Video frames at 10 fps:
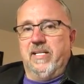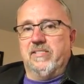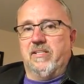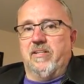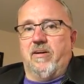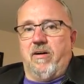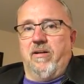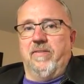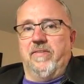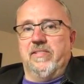It's on
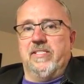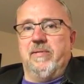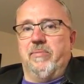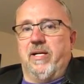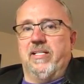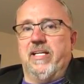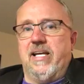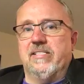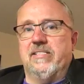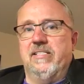all of LeSea
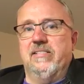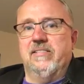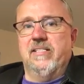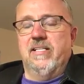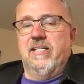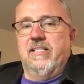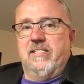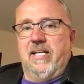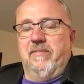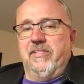Broadcasting's
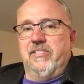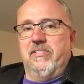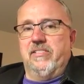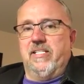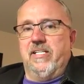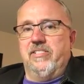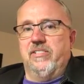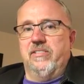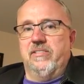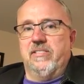television
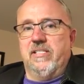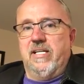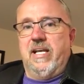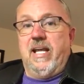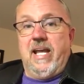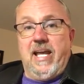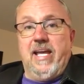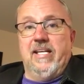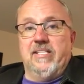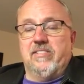stations,
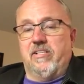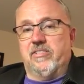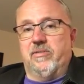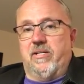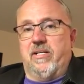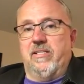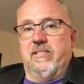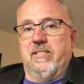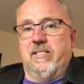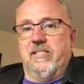and it's also
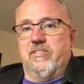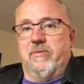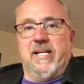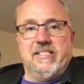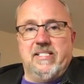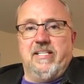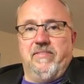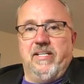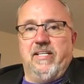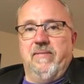on
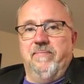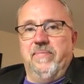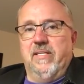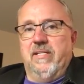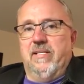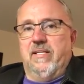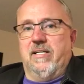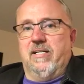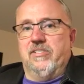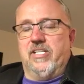DirecTV.
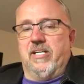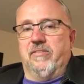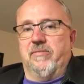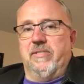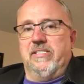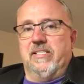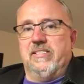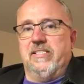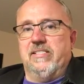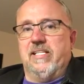Channel
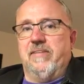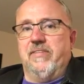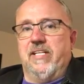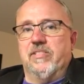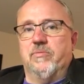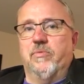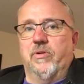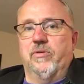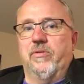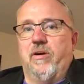367, that's
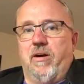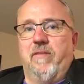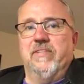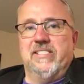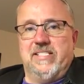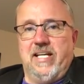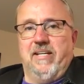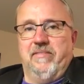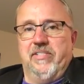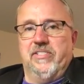World Harvest
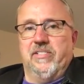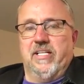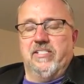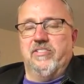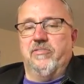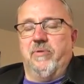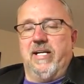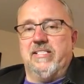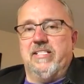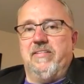Television. That's
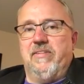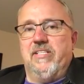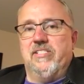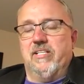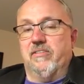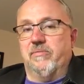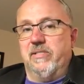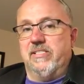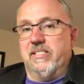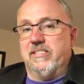DirecTV Channel
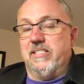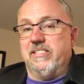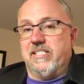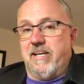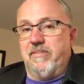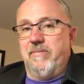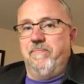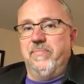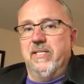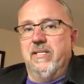367,